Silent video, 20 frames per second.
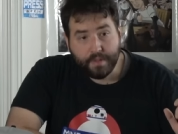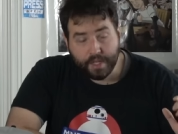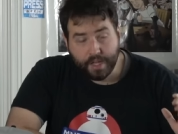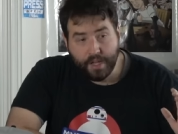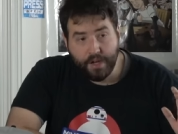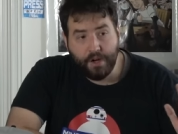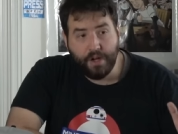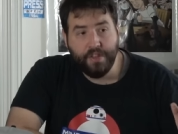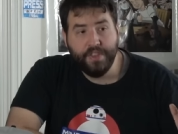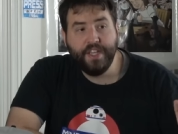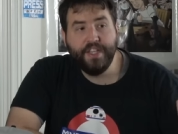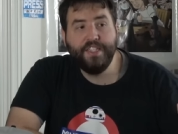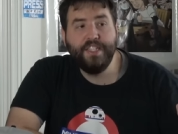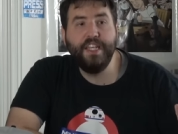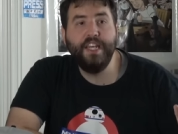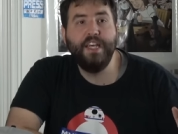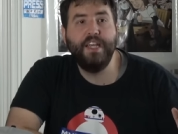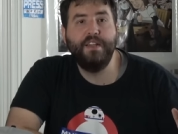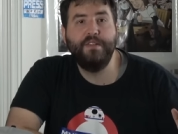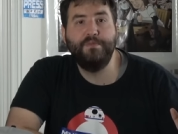And all they
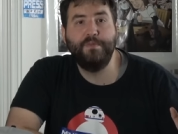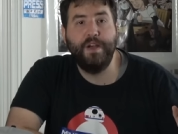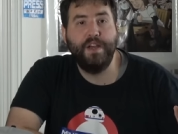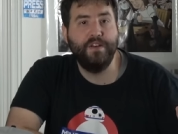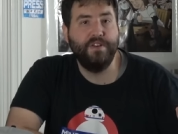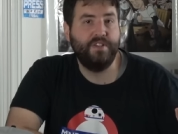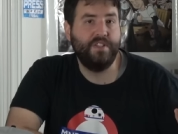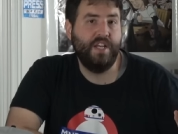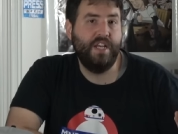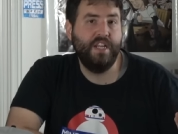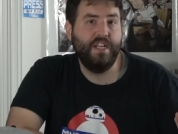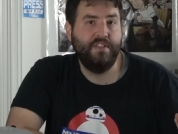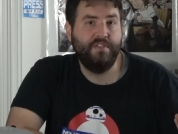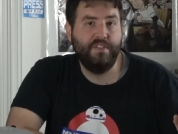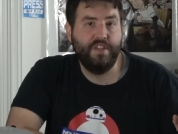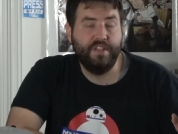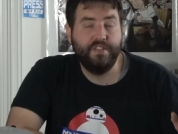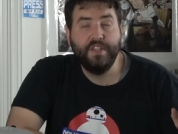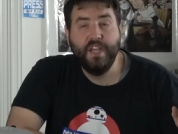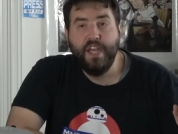did, is my understanding of
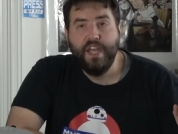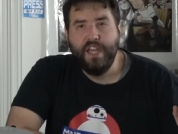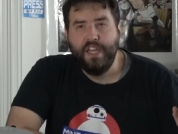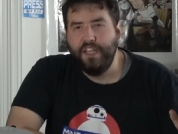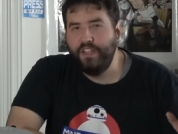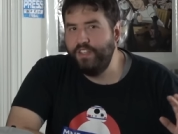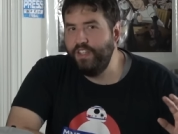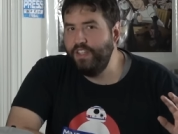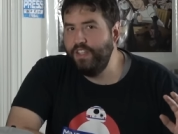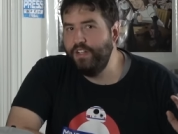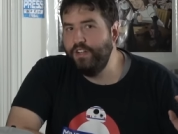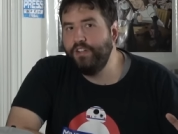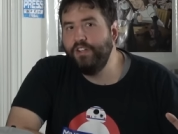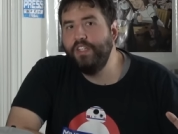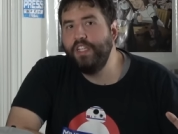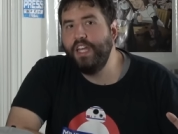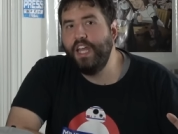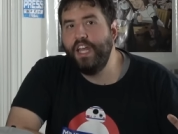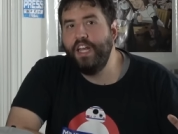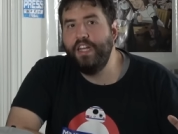this, is in the
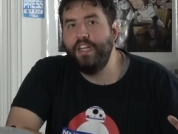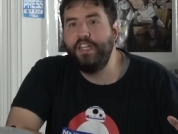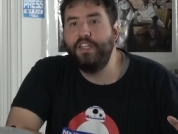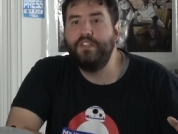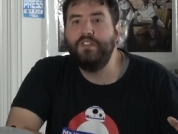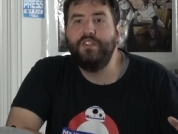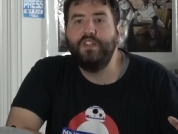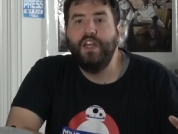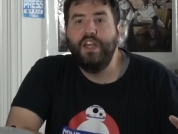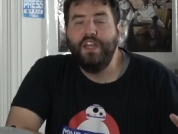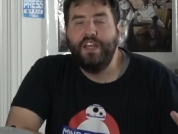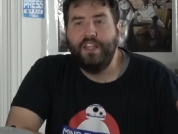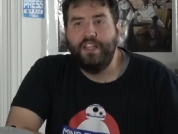early 80s,